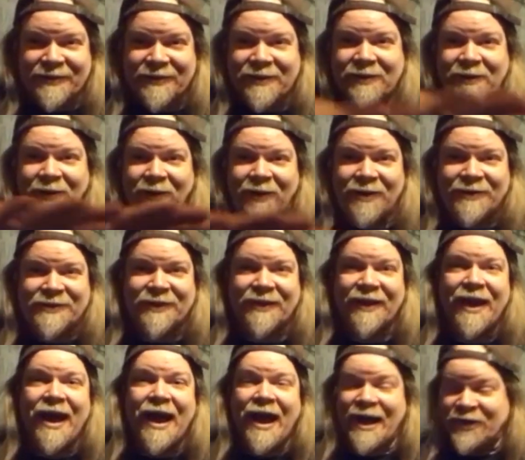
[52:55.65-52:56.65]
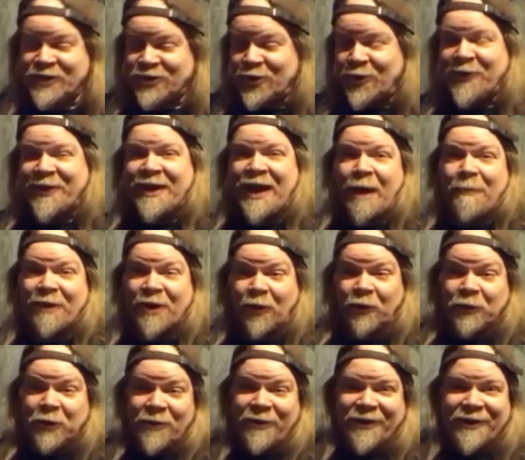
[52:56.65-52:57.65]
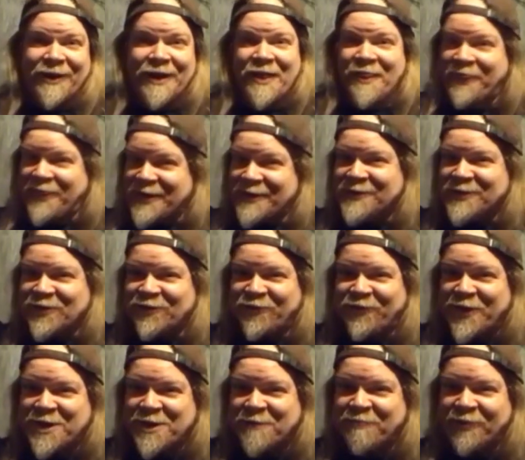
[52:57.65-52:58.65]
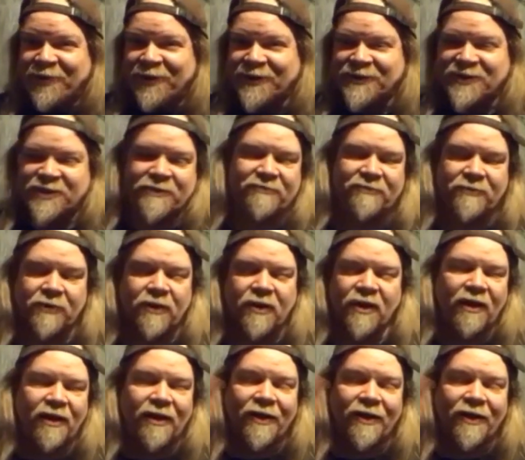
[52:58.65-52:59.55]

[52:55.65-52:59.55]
glossy. I showed the cop. I go, look, there's his fingerprints. Yeah.